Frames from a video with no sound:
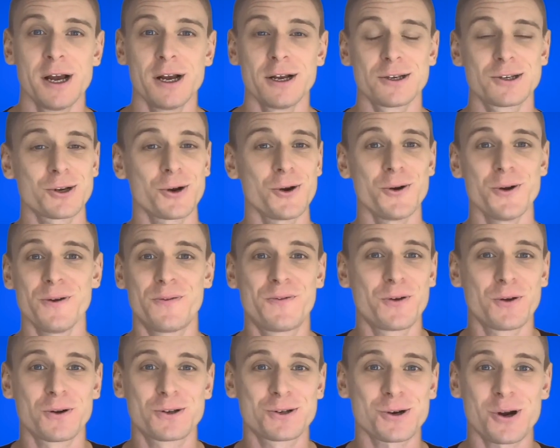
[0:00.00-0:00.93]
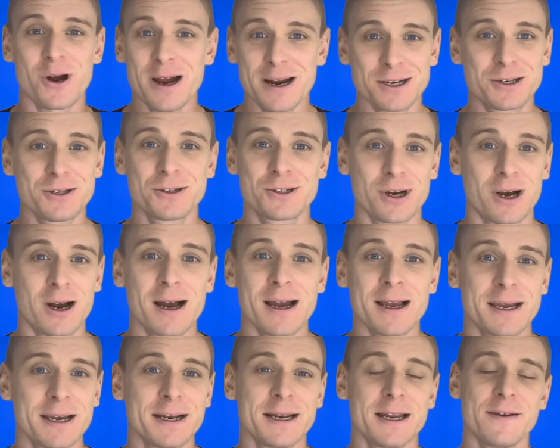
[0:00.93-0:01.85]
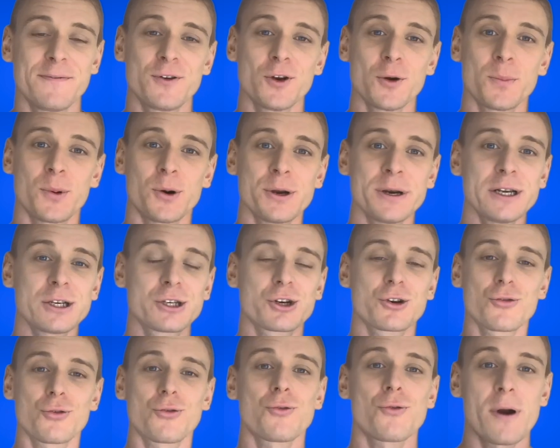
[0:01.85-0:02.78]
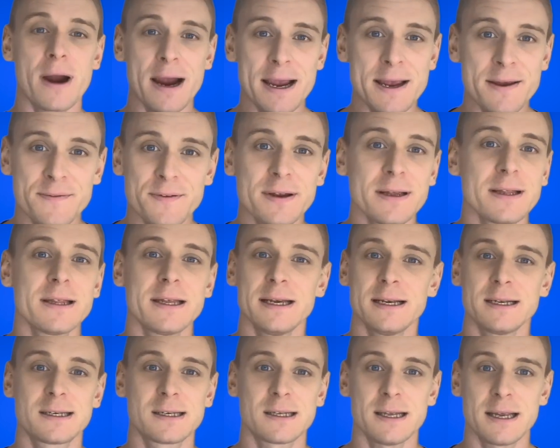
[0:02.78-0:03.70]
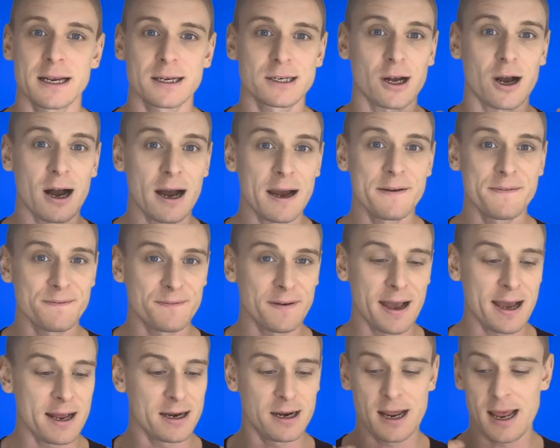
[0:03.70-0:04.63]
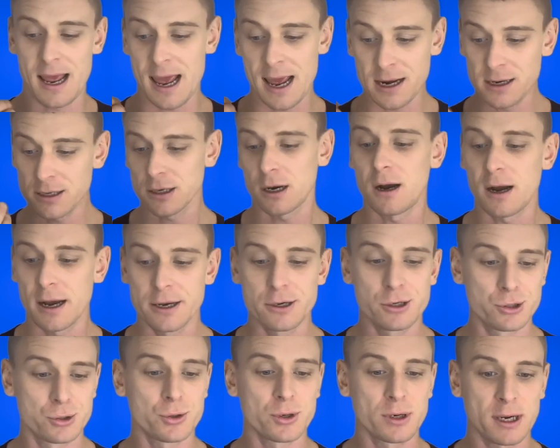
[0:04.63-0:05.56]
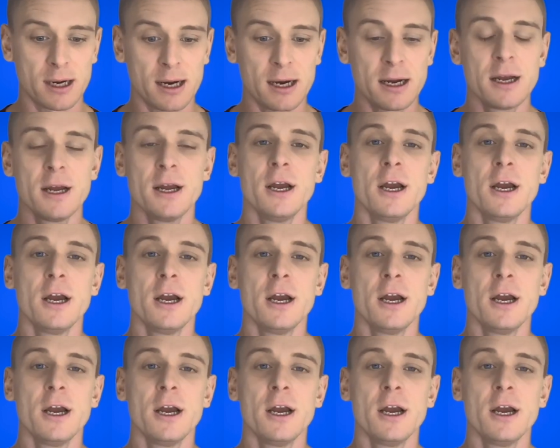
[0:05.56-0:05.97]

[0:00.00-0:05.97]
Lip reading: So if you're trying to diet, if your body's craving these things, high fat and high sugar,